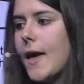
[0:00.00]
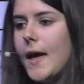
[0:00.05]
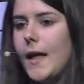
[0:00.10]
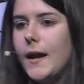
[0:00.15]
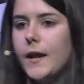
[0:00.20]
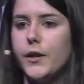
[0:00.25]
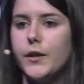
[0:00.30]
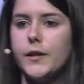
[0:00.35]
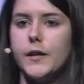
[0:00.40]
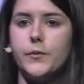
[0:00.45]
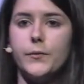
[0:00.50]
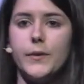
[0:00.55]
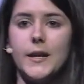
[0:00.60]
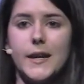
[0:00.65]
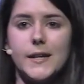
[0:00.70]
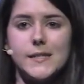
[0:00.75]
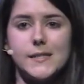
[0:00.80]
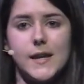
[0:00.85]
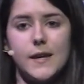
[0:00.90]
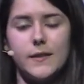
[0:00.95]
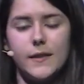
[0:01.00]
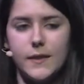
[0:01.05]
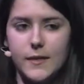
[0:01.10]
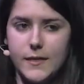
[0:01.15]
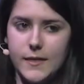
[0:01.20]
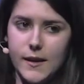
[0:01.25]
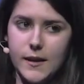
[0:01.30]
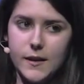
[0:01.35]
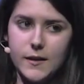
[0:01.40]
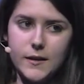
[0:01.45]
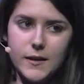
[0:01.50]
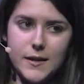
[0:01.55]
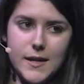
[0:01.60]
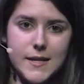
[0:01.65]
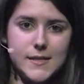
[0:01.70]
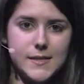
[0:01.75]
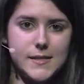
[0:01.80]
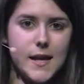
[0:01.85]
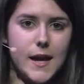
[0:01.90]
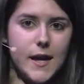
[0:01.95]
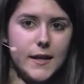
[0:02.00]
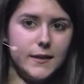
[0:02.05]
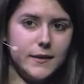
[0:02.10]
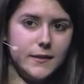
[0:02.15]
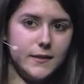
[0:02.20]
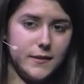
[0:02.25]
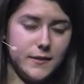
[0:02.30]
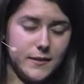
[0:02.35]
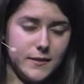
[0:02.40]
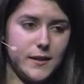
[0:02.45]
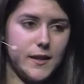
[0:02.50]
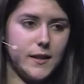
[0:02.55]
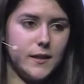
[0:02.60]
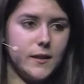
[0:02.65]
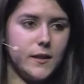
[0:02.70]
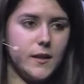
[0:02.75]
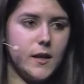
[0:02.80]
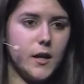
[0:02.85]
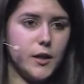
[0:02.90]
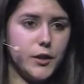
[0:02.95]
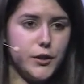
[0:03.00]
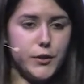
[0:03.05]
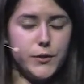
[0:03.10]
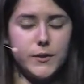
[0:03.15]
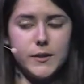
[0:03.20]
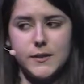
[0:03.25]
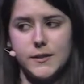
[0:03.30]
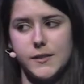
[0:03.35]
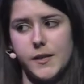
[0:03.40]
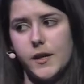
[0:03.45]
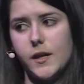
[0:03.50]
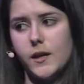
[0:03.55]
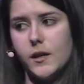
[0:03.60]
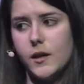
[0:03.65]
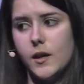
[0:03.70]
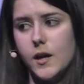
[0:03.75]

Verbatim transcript: And another really exciting thing is that in uh, Unity,